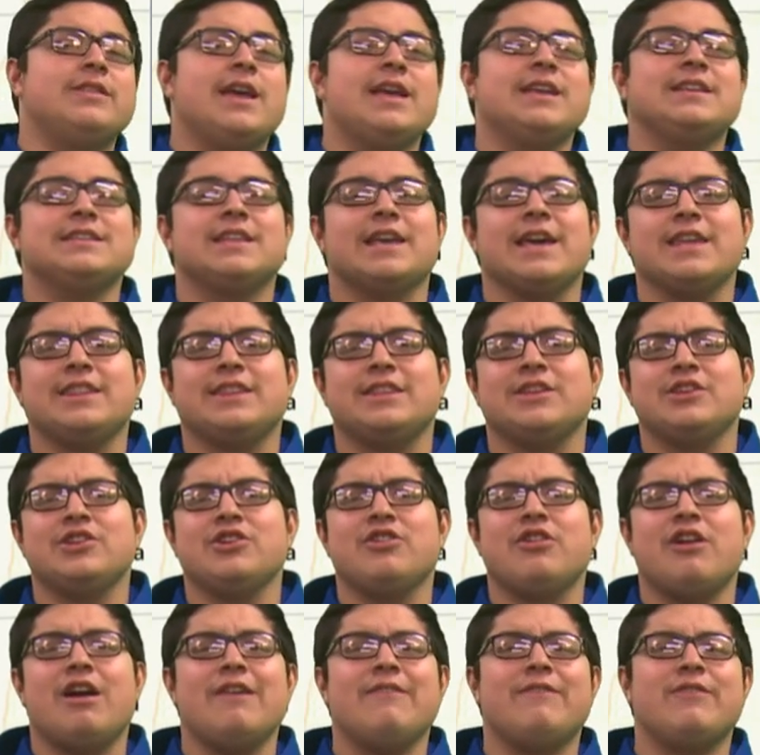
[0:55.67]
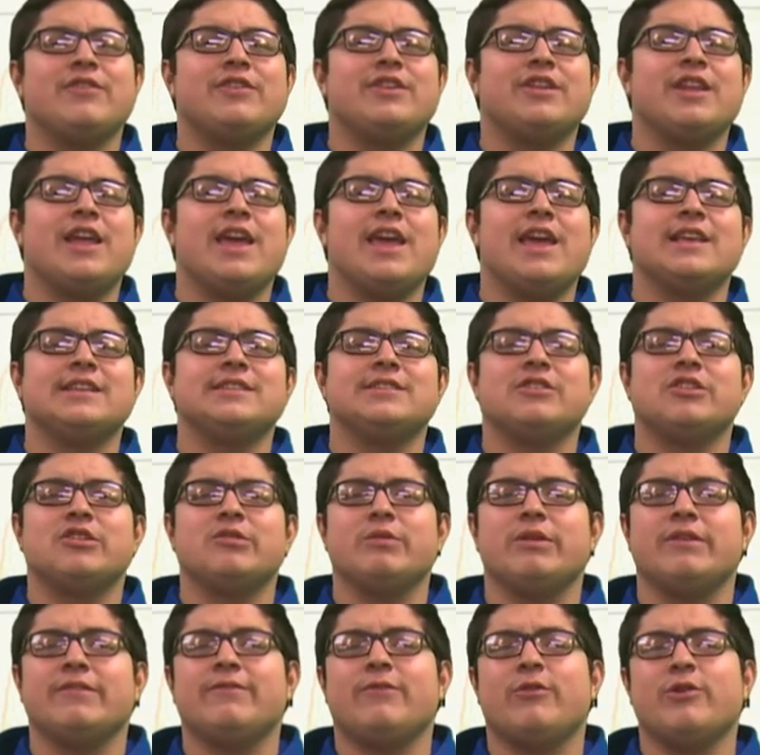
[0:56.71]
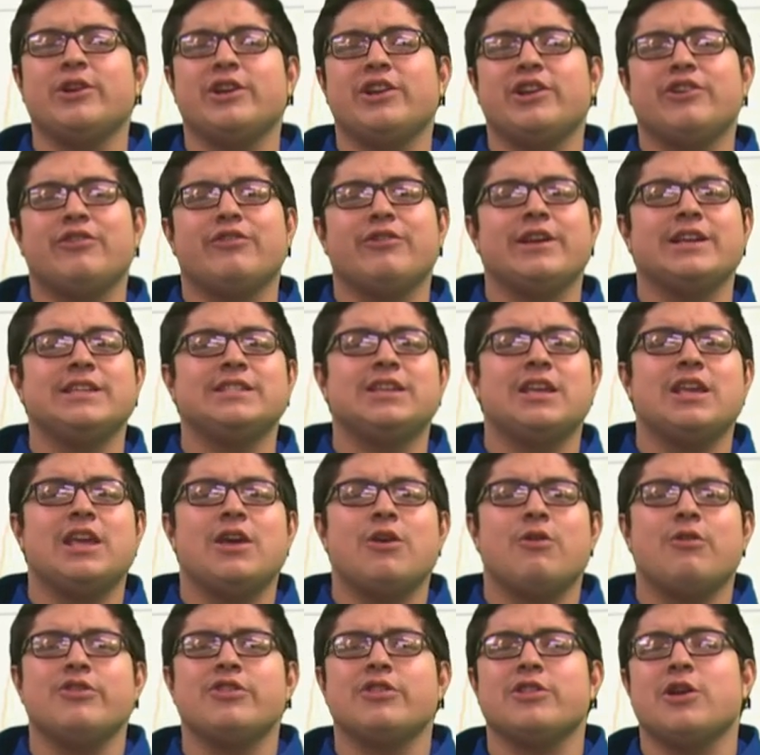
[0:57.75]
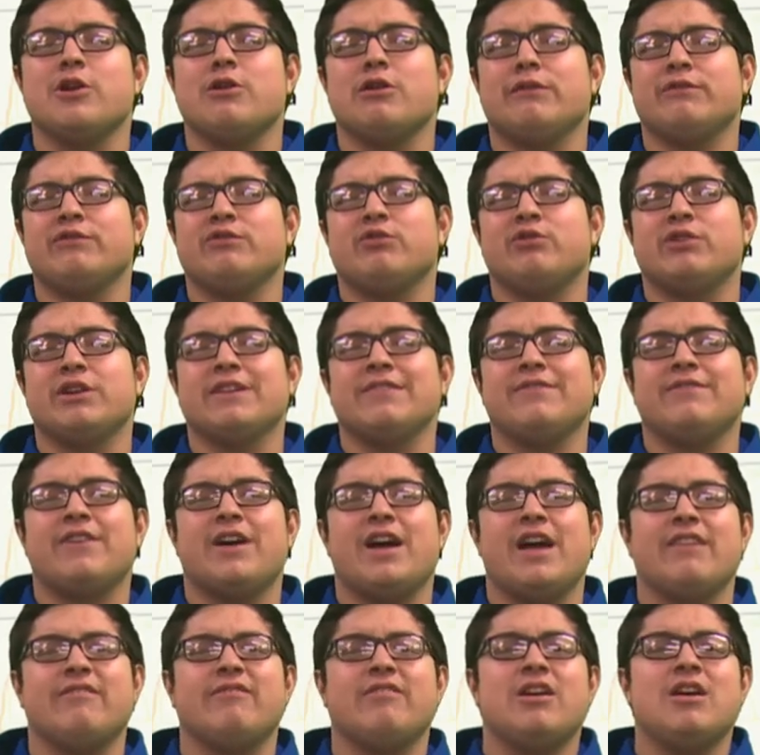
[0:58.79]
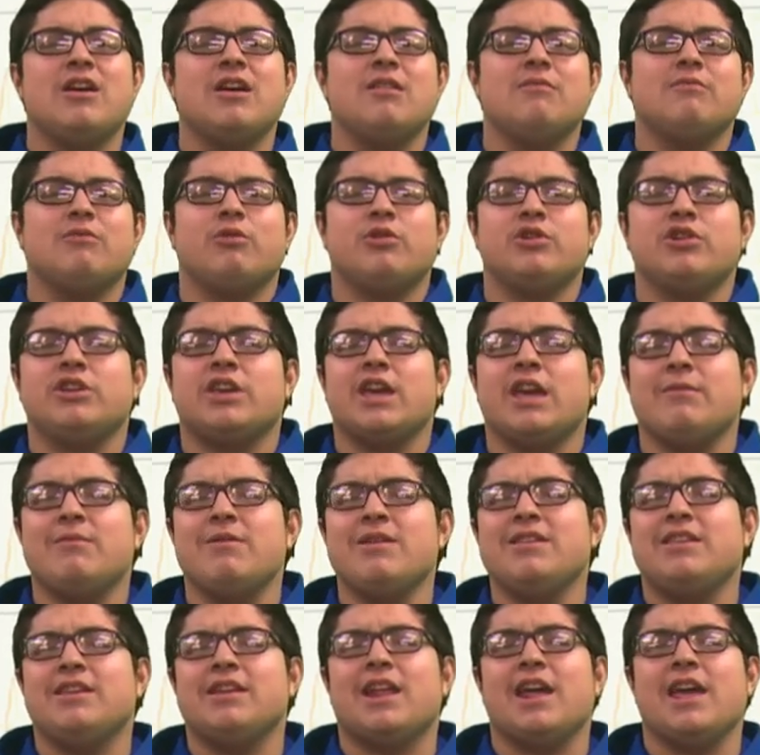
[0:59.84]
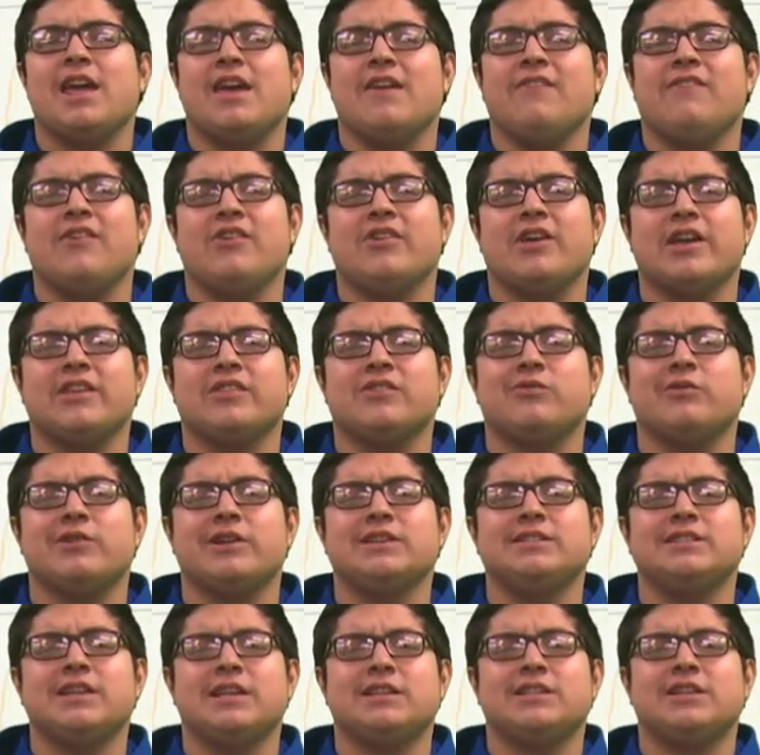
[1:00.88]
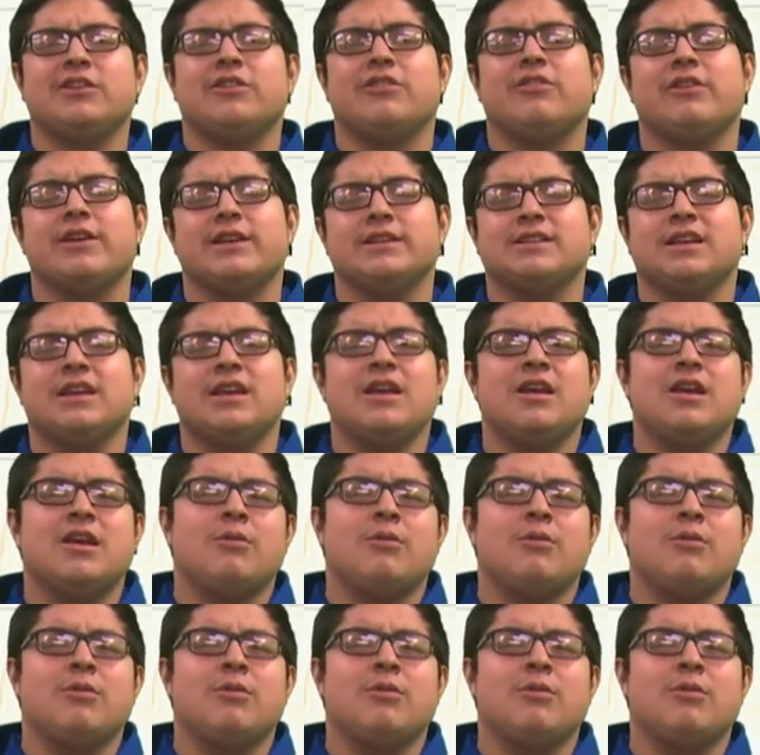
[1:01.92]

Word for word: Thanks, Lathan. Your high for today is going to be 40 degrees with a low of 25. But when you came in today, it felt like 26 degrees.